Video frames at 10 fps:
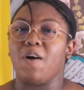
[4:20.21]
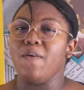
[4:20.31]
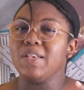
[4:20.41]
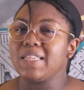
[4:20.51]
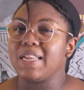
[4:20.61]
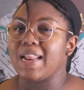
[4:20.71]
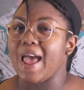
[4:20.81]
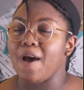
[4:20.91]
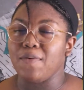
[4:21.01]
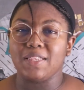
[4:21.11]
how is it
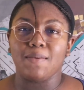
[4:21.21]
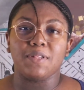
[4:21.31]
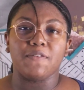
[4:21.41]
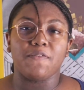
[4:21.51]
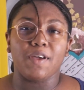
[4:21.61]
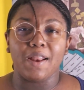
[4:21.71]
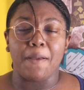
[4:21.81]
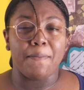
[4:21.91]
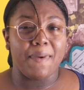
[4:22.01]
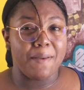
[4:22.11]
that I was able to forget
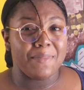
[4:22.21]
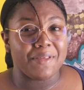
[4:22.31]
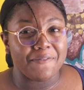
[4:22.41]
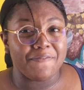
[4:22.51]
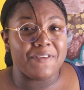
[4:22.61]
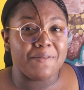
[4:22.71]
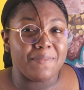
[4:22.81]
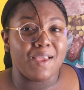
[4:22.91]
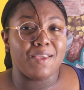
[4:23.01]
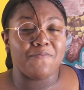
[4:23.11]
that my mother feed
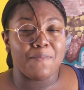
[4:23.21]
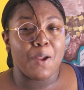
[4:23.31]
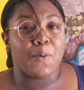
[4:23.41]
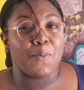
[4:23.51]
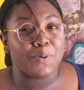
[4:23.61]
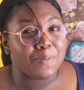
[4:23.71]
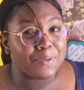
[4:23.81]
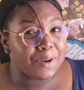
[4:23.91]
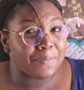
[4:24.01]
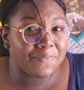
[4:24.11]
me and give me a good
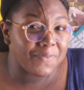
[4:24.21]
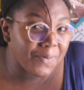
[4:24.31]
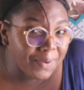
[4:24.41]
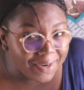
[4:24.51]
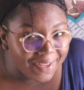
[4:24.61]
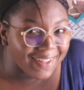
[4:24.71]
enough food?